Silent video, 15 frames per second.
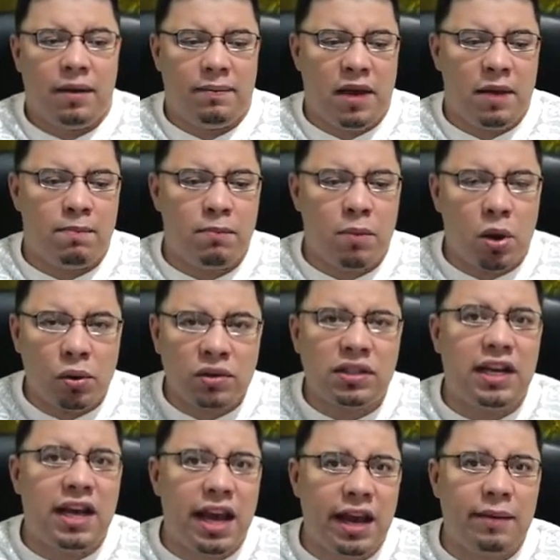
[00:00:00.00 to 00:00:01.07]
In
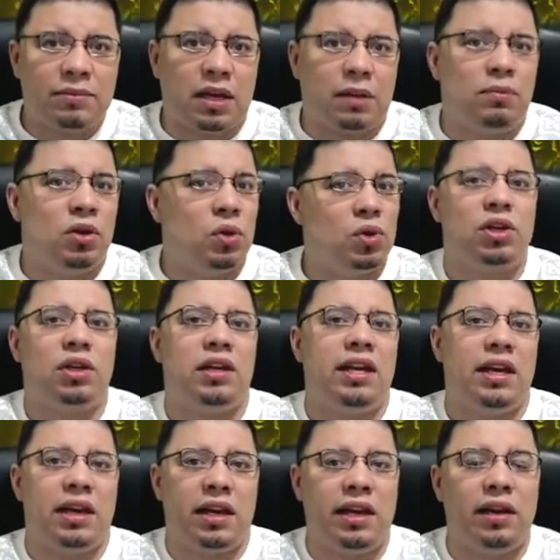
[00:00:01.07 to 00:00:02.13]
most games I'm
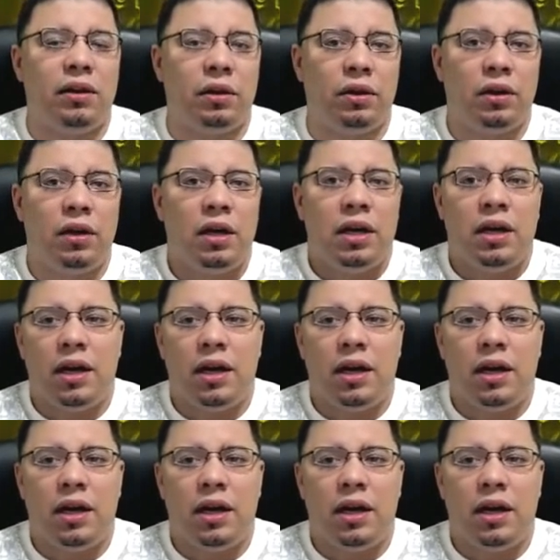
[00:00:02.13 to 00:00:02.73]
usually a healer,